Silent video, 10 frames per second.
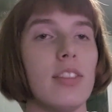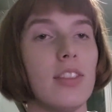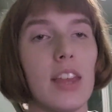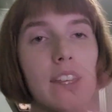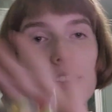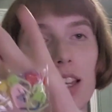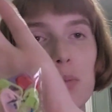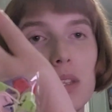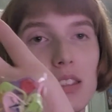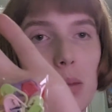they
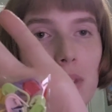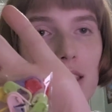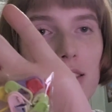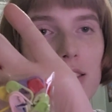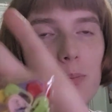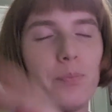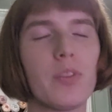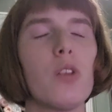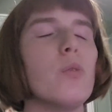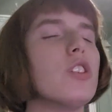send me some of these,
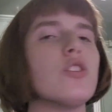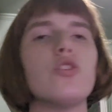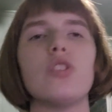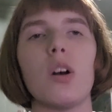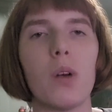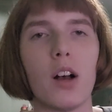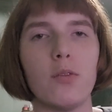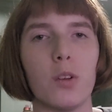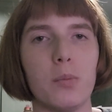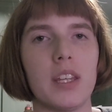which is so
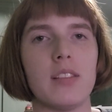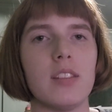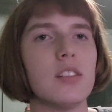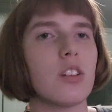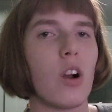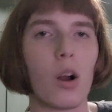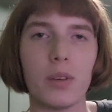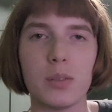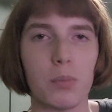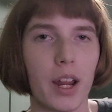helpful because these are
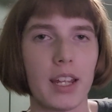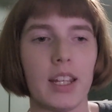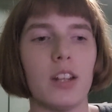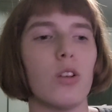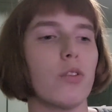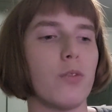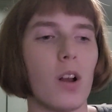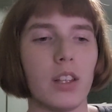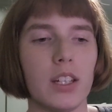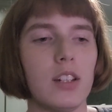always breaking or
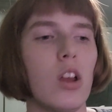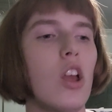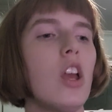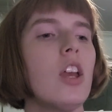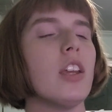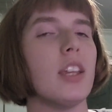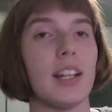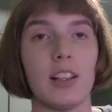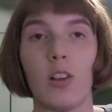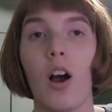falling,
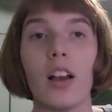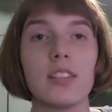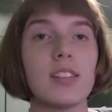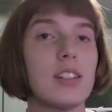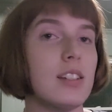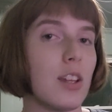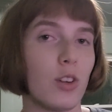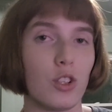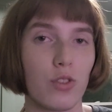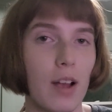getting lost
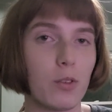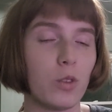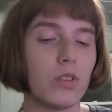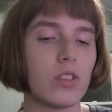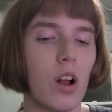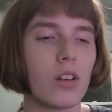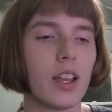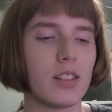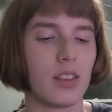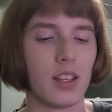during travels, all
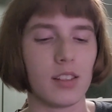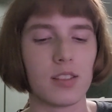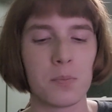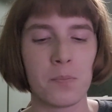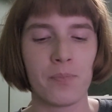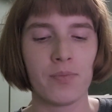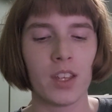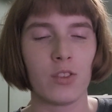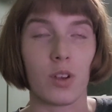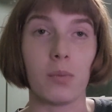kinds of things.
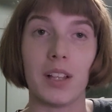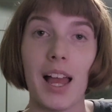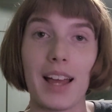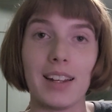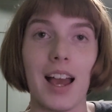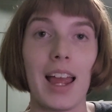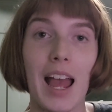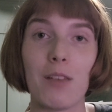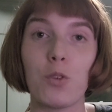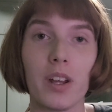So I'm glad. I
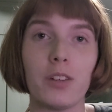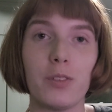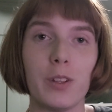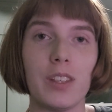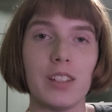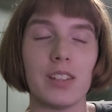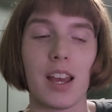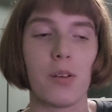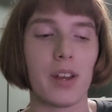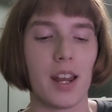have quite a few of these
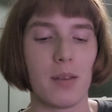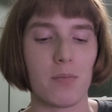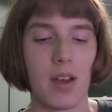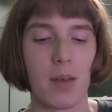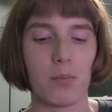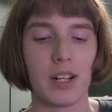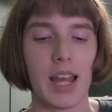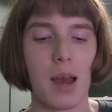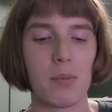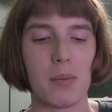now and I'm pretty
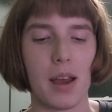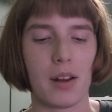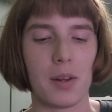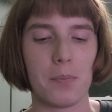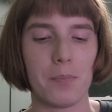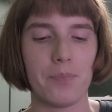happy about it.